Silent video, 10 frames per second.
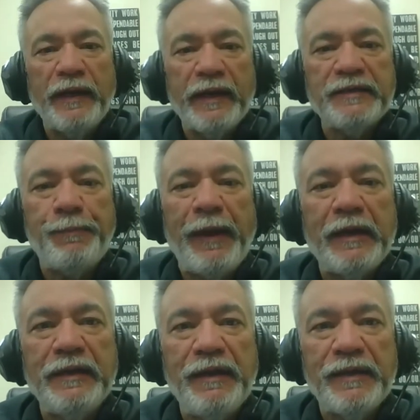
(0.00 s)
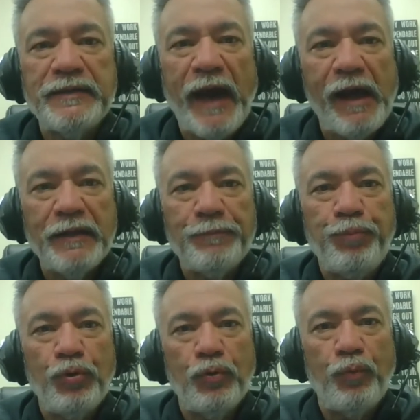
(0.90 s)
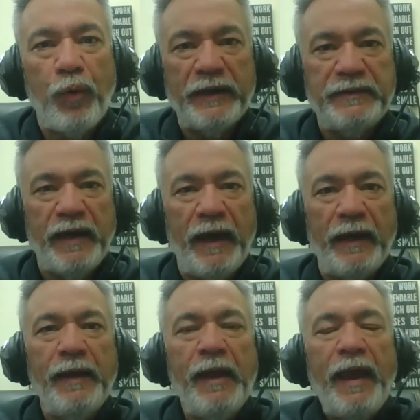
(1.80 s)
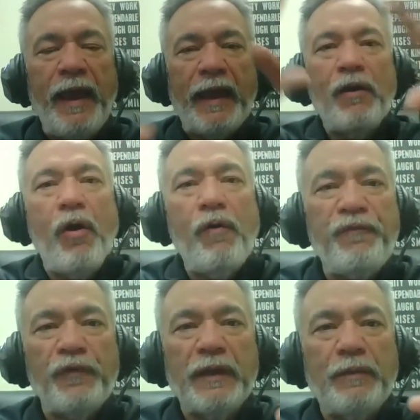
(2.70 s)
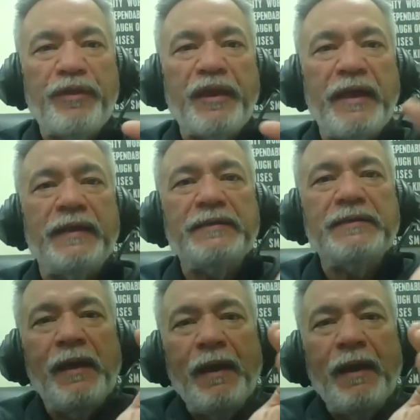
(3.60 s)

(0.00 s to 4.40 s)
expanding the talent pool one day, and hopefully with kids,